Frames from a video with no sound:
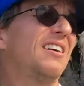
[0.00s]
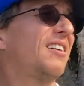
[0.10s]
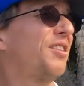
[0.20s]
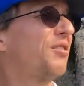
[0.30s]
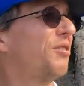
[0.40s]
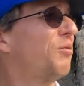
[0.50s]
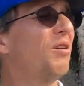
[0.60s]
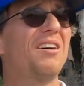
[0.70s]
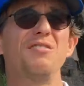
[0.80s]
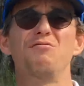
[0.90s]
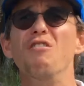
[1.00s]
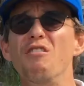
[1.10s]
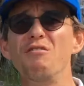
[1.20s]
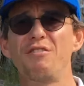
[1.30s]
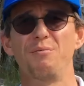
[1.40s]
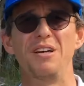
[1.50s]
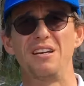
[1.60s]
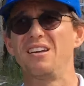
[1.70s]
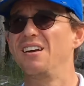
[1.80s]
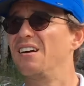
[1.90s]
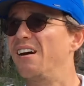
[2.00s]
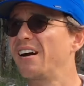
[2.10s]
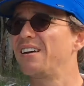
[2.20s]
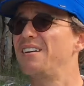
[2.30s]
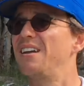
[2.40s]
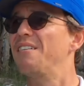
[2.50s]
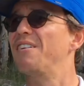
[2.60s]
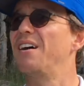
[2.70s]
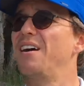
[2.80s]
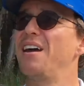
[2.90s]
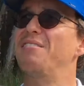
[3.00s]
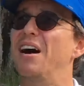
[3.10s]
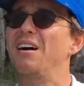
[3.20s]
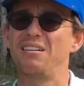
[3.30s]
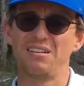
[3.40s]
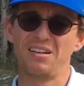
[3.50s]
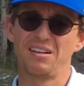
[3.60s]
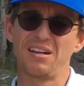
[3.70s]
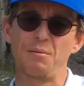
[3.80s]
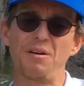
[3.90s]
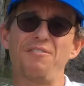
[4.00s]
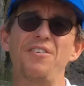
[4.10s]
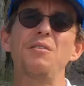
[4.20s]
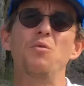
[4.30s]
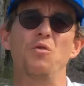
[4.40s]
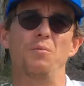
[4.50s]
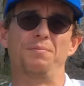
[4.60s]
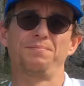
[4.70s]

I thought, what is wrong with me? I can never ever get my feet warm.